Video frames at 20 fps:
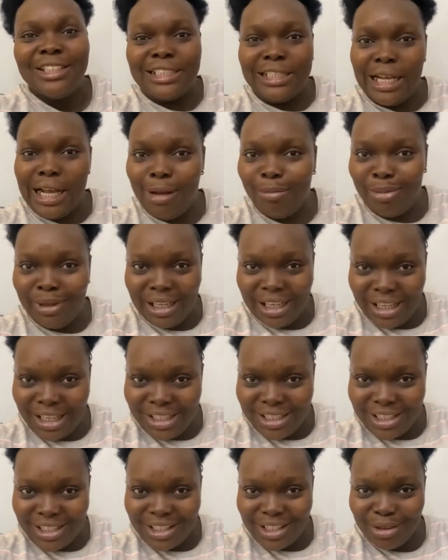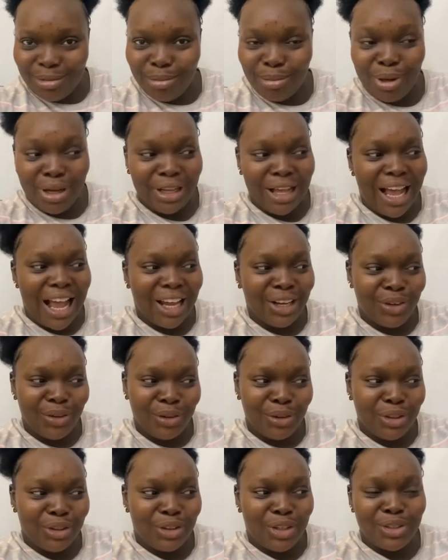tablet, but I
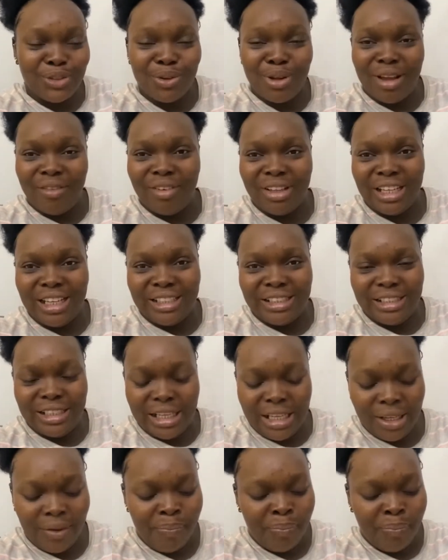know it doesn't have an idea.